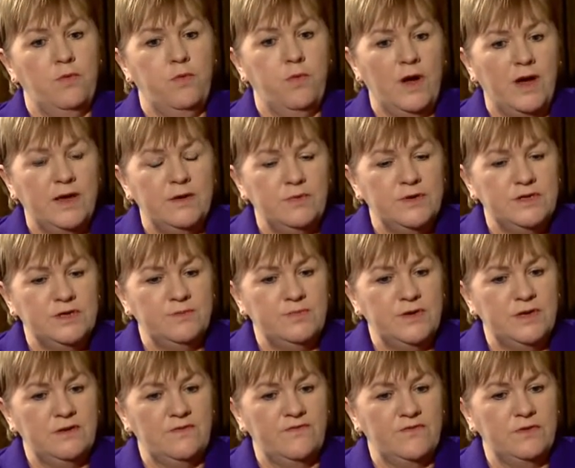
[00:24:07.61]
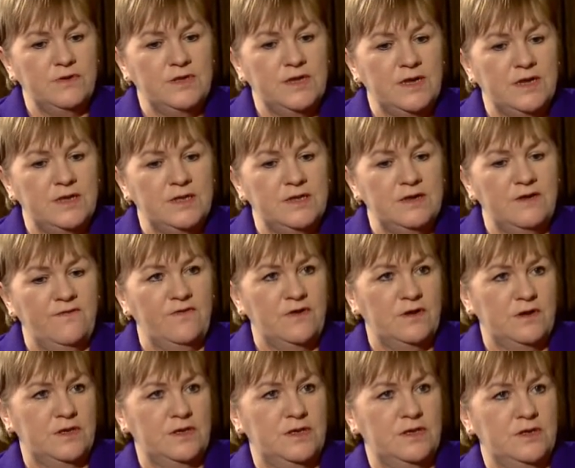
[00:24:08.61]
Why would it be a good idea for
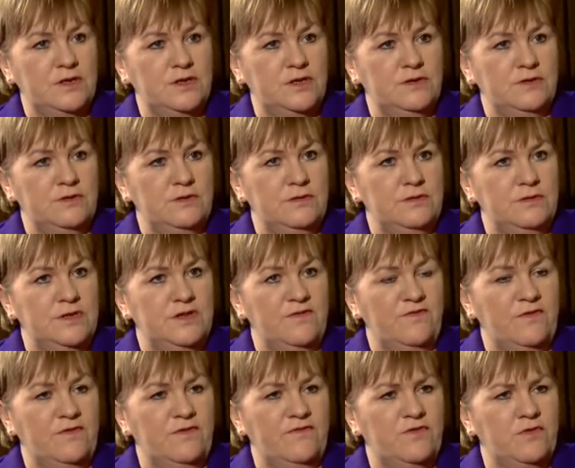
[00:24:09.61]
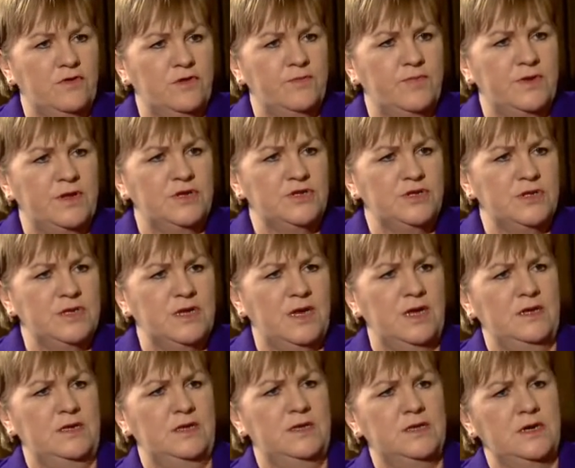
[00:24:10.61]
us to devolve corporation
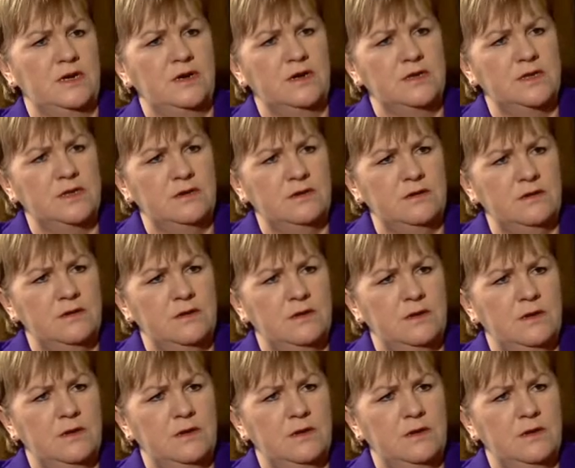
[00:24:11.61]
tax, to cut it,